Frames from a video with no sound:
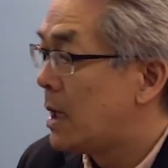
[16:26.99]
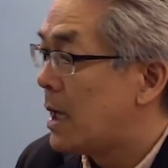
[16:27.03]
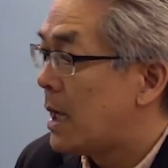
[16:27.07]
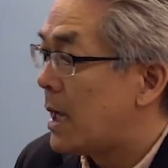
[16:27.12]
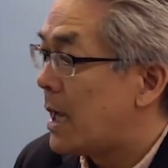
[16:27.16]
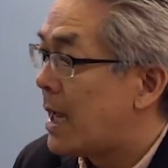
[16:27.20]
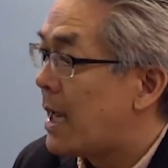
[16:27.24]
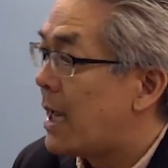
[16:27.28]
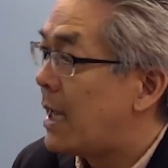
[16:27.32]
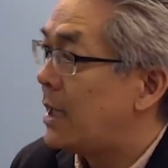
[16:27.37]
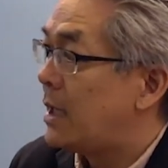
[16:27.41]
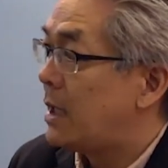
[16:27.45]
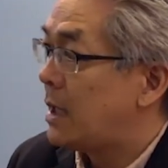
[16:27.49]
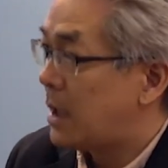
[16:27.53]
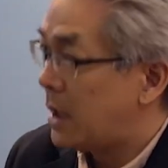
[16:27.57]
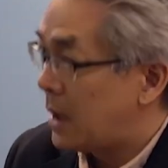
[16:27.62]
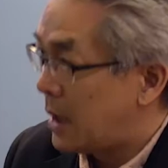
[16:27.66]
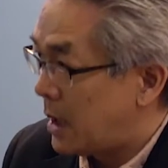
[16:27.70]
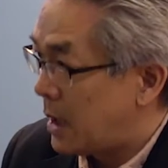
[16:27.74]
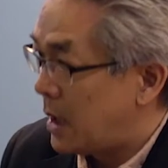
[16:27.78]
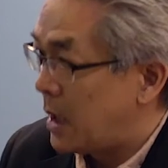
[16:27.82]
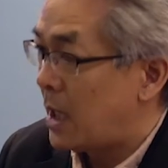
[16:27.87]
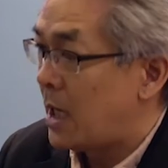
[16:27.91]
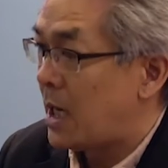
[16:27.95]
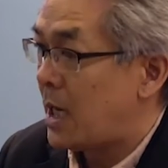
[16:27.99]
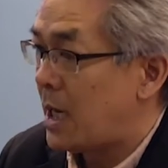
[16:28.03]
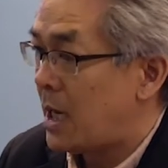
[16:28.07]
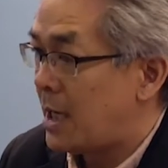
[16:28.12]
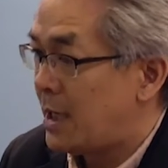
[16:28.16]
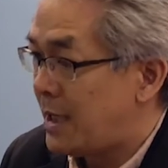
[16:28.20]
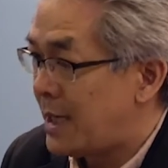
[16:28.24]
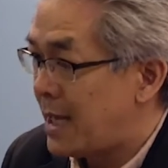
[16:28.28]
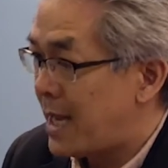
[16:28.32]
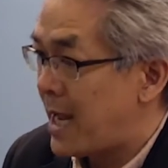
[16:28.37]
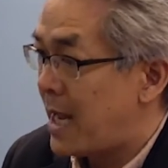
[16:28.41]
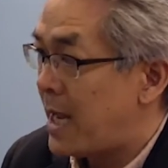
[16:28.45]
Right. And
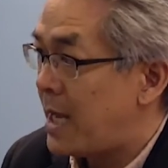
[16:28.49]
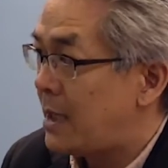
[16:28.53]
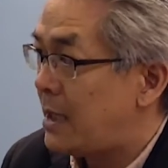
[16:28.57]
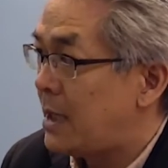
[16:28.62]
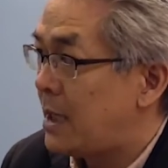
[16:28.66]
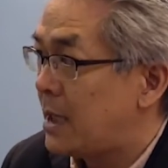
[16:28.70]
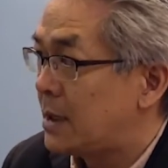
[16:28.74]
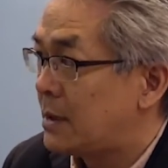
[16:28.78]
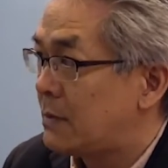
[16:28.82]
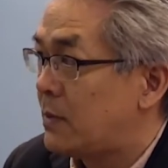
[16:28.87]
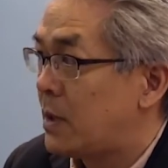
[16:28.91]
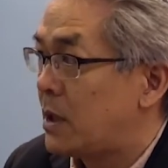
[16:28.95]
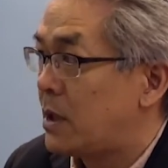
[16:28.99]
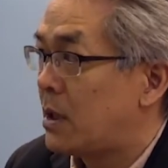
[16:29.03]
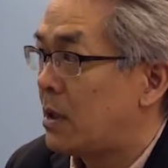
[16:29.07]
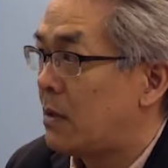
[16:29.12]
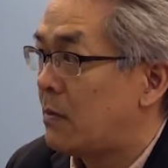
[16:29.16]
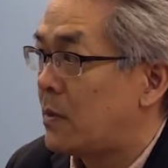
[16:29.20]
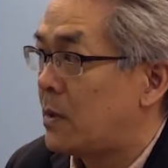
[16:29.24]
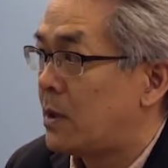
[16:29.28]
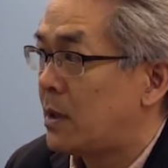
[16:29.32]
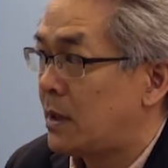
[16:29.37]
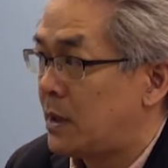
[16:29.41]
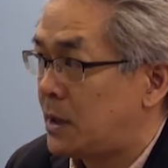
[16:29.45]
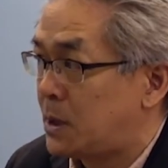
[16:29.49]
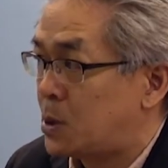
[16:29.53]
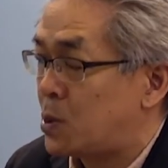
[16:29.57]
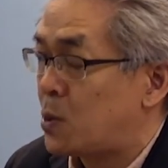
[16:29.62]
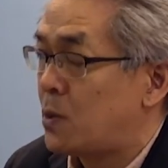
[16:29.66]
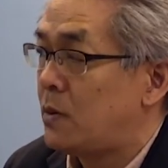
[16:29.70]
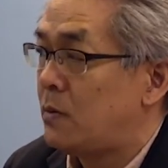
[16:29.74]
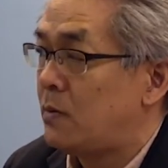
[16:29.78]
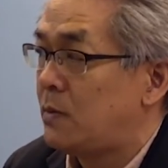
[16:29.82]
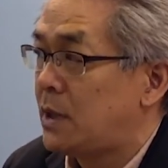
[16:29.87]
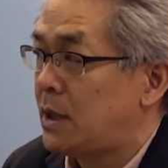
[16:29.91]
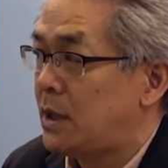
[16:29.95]
and that has become an
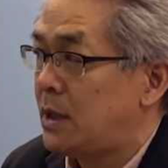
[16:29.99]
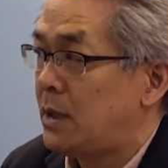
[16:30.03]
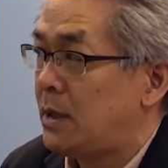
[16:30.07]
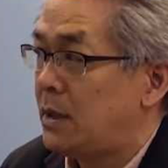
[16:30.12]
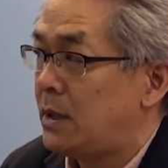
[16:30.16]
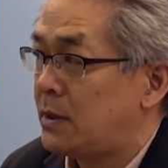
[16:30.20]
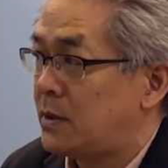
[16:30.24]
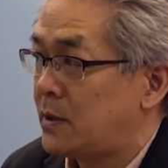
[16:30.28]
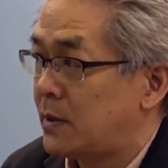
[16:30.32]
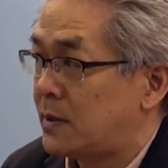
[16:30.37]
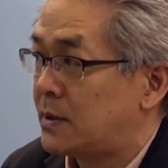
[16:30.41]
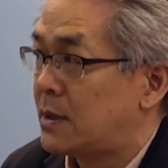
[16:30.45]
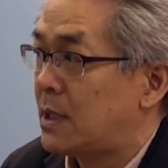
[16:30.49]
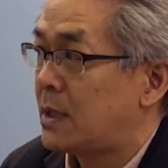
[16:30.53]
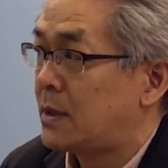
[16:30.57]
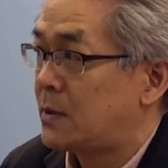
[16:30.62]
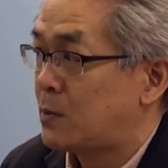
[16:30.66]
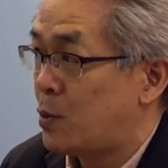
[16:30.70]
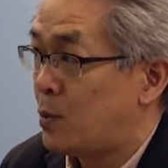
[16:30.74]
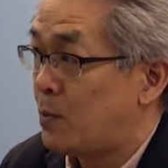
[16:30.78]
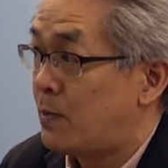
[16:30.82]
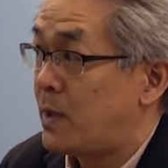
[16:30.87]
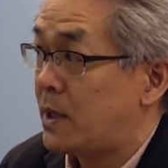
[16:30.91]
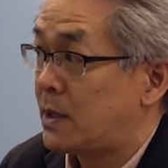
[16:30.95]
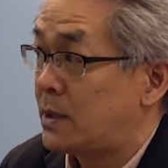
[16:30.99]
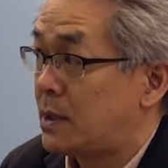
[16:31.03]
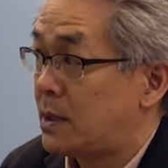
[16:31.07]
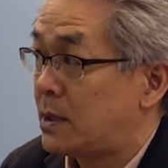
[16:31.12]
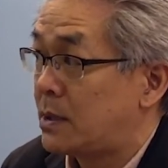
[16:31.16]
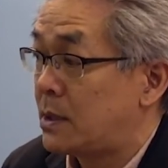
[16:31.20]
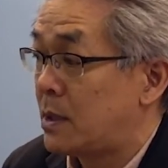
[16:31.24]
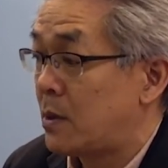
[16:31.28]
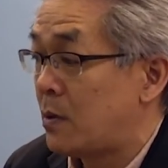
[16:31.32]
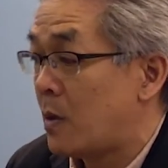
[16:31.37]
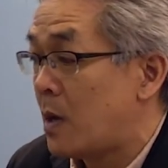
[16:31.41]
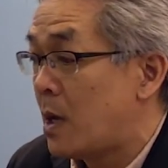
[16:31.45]
extremely successful
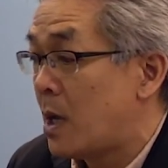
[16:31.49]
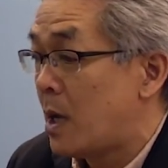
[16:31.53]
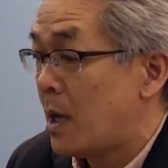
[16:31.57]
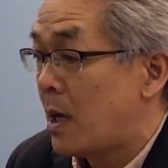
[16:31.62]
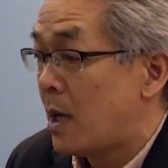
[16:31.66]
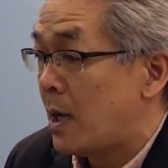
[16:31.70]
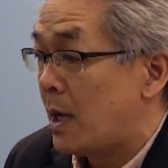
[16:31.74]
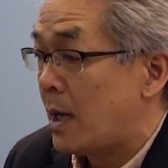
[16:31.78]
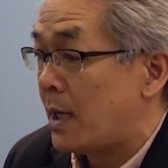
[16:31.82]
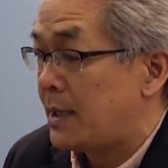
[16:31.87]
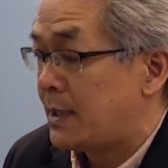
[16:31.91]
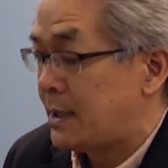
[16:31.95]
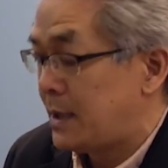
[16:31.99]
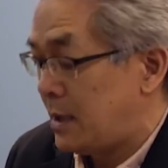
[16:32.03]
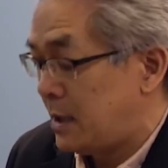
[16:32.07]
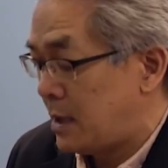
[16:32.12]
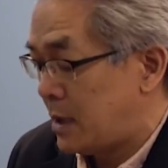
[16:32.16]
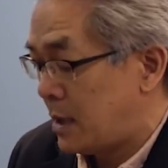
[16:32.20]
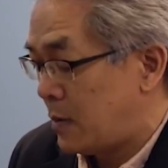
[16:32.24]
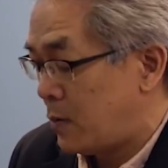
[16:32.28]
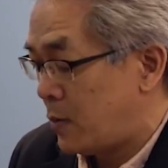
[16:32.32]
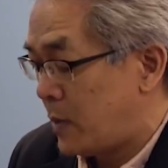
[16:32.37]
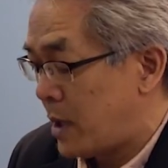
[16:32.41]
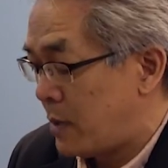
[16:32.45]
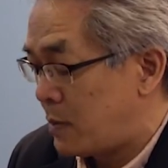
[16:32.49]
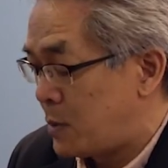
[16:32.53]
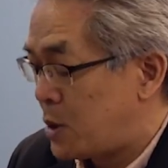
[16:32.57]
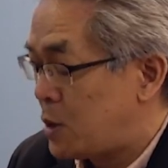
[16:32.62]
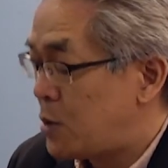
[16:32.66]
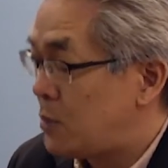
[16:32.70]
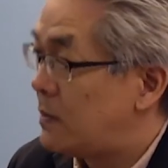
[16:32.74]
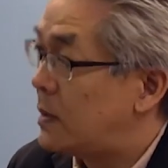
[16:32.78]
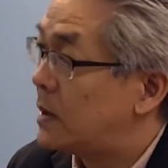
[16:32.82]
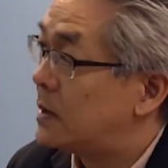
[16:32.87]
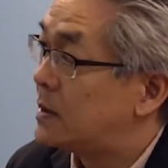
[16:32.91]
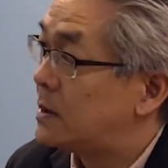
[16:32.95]
business. So I see that we have
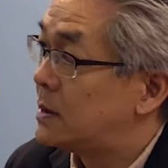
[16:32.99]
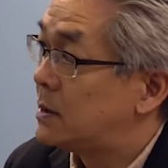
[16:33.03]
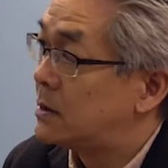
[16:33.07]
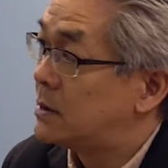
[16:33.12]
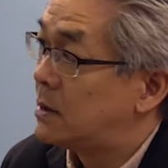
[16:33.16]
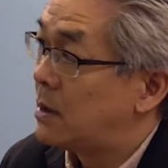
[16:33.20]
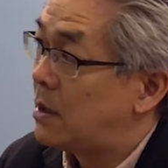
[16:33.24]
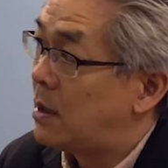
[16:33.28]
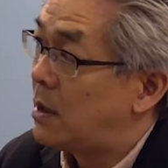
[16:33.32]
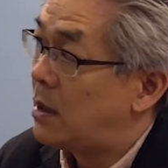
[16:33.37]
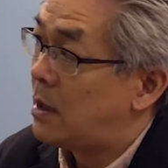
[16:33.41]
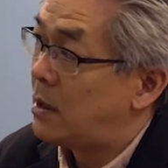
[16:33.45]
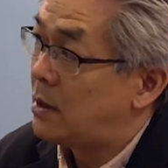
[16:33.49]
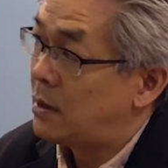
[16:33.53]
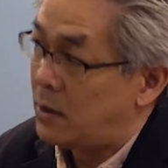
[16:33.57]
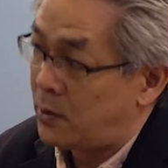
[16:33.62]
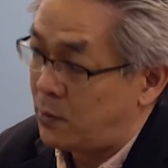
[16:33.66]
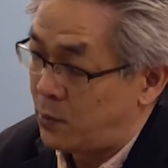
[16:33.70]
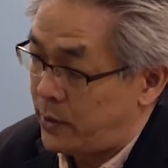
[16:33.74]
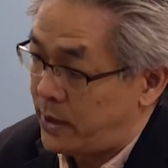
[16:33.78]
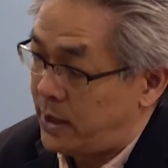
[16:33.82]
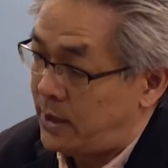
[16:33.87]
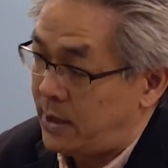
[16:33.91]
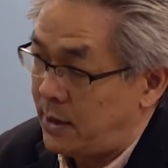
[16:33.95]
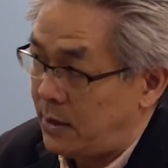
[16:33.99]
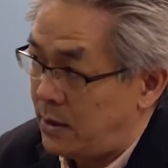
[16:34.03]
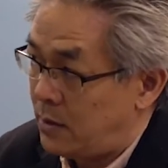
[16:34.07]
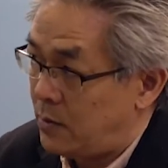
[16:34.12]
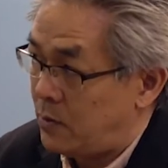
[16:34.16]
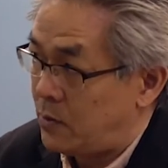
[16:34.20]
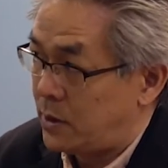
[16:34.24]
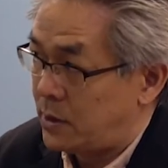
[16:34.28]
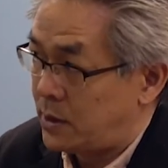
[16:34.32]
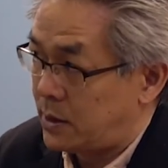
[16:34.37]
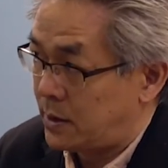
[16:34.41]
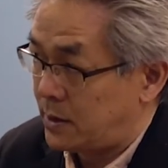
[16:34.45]
two businesses: uh, a retail,
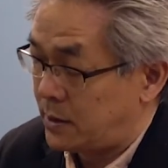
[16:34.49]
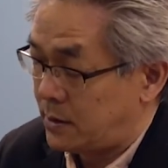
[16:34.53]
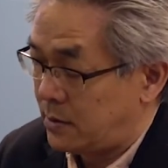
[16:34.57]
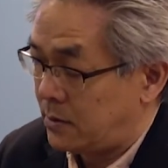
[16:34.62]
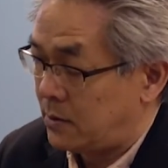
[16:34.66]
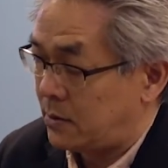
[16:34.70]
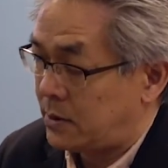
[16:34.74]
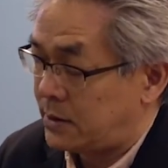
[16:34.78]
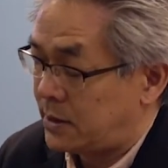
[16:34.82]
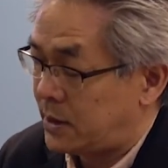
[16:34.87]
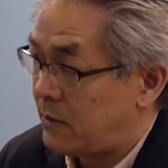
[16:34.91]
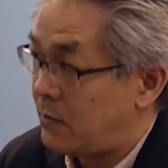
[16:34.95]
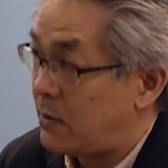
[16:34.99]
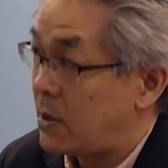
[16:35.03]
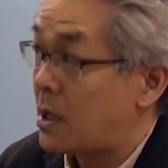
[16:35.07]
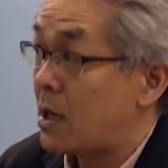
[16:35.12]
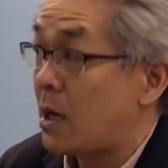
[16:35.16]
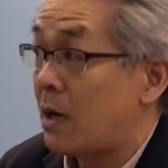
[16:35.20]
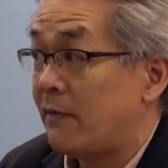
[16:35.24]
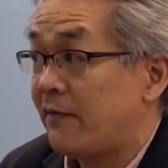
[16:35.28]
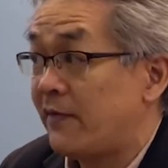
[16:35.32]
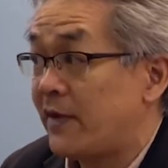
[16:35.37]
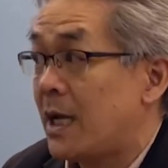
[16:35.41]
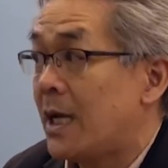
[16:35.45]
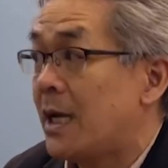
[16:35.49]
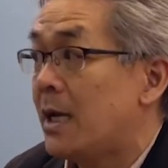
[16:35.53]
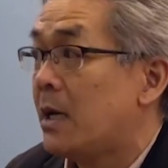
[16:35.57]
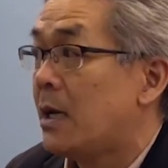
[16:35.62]
which is C'ville Coffee,